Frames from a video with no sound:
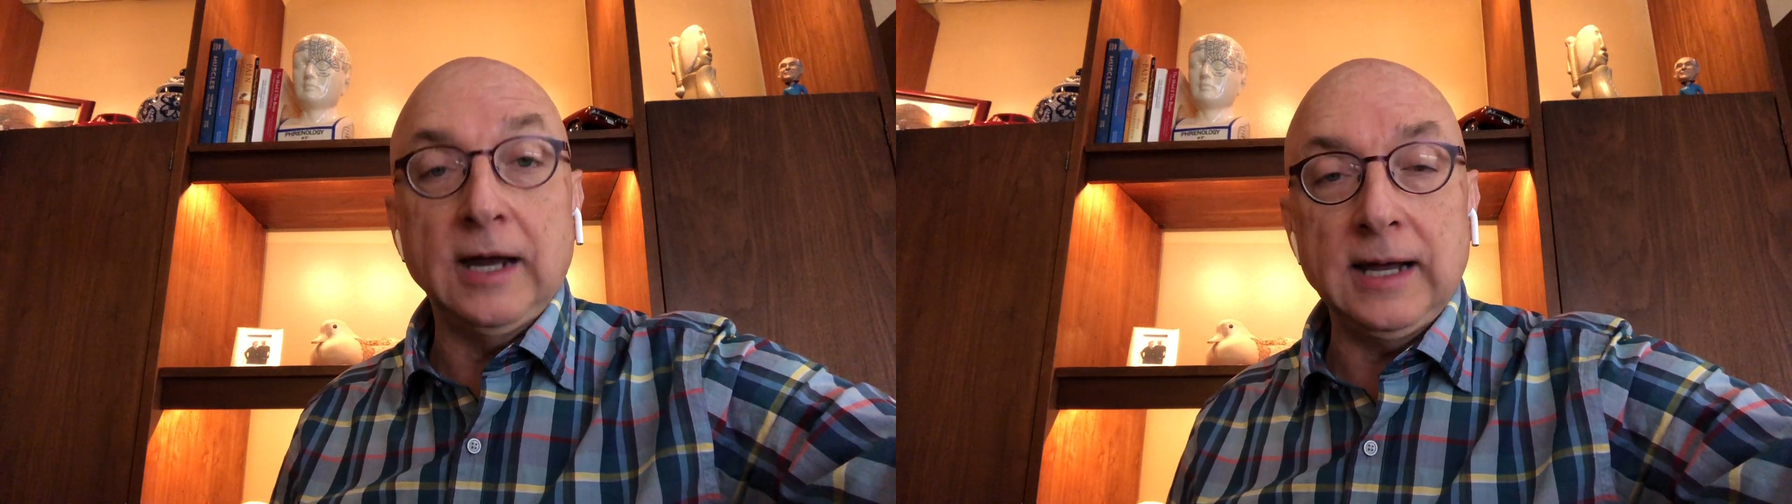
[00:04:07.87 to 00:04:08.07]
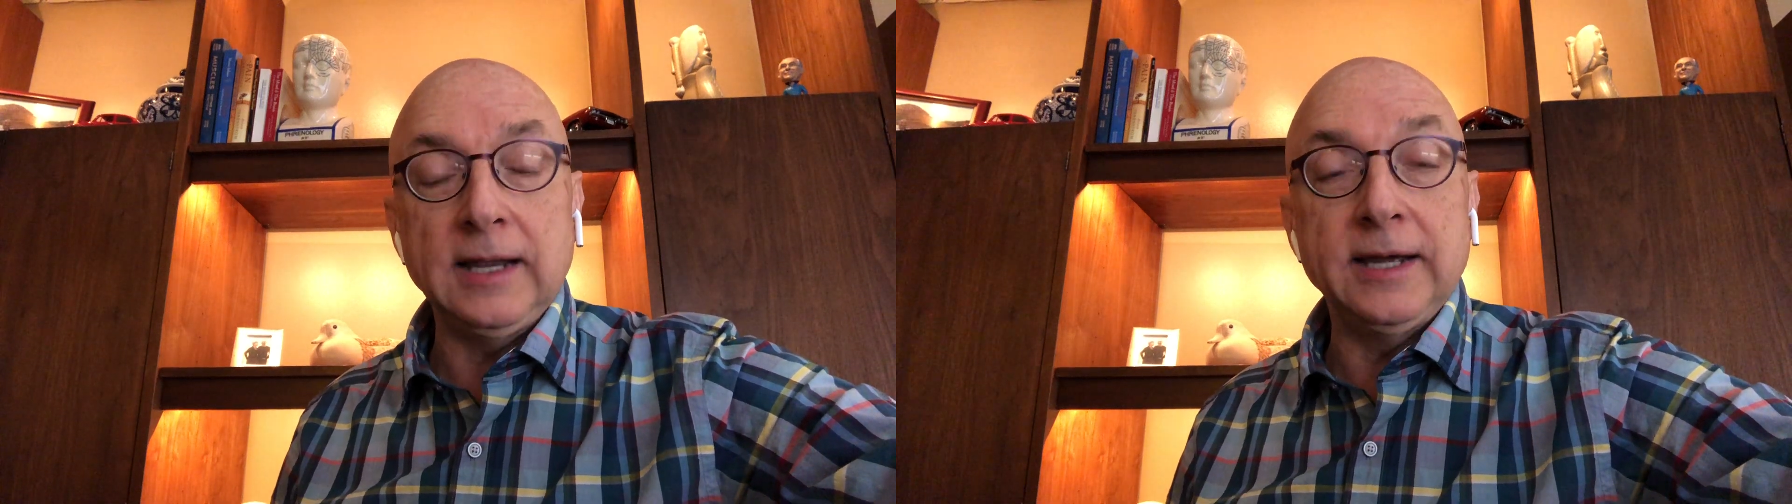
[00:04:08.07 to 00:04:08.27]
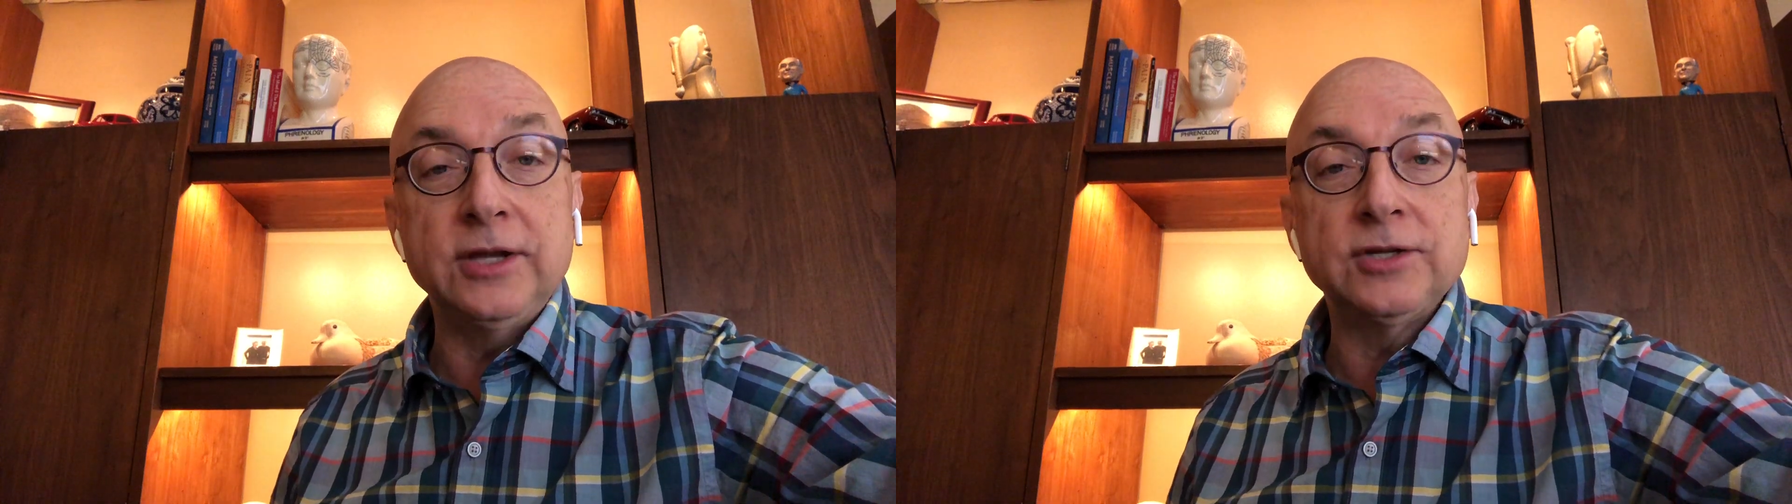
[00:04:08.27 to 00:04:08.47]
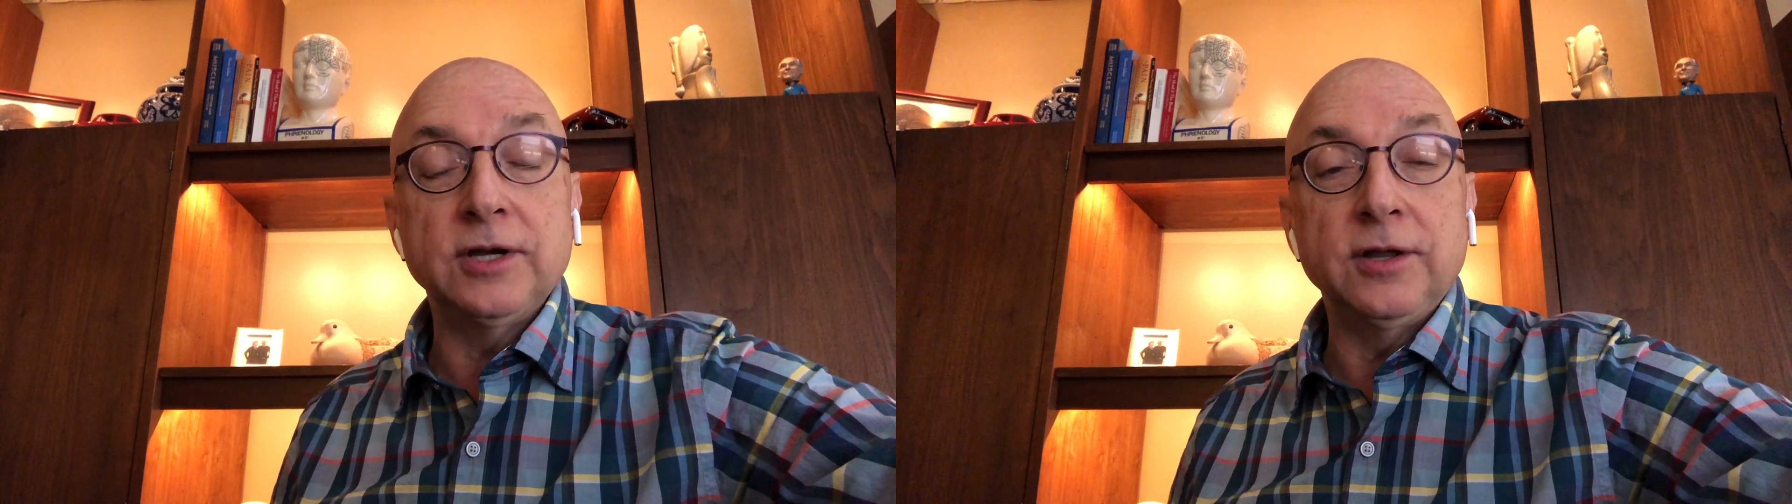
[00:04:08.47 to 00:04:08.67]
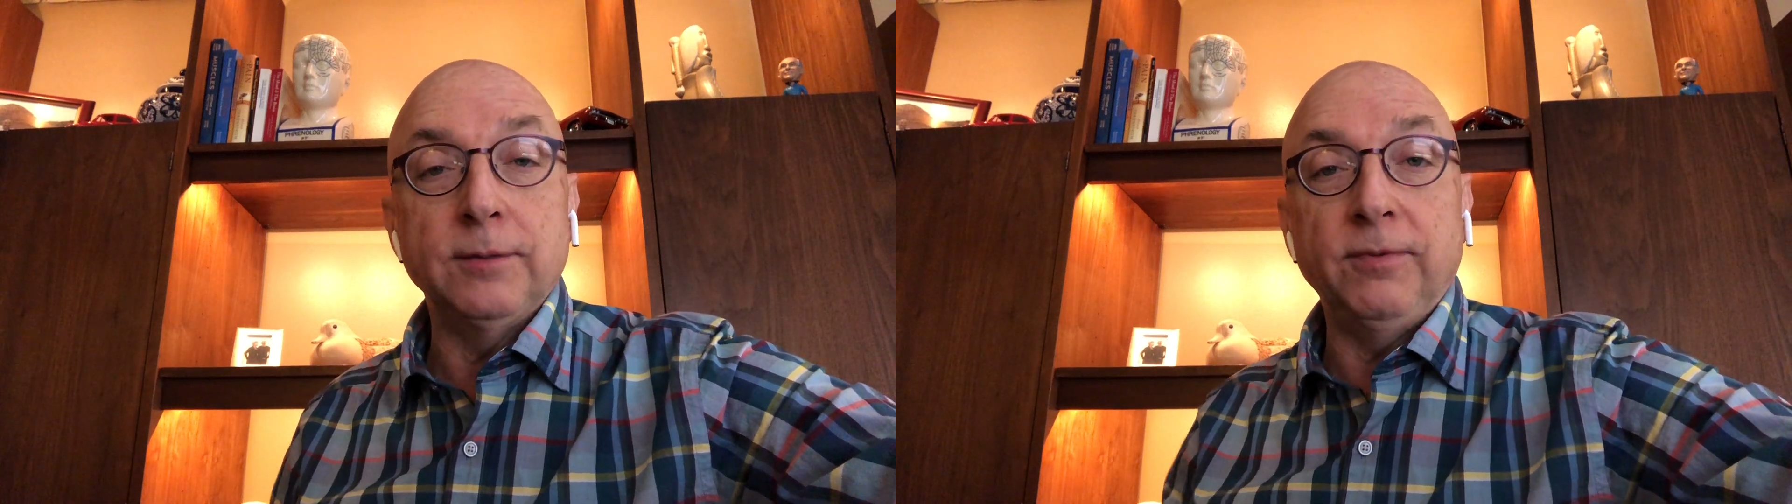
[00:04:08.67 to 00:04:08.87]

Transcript: colleagues and other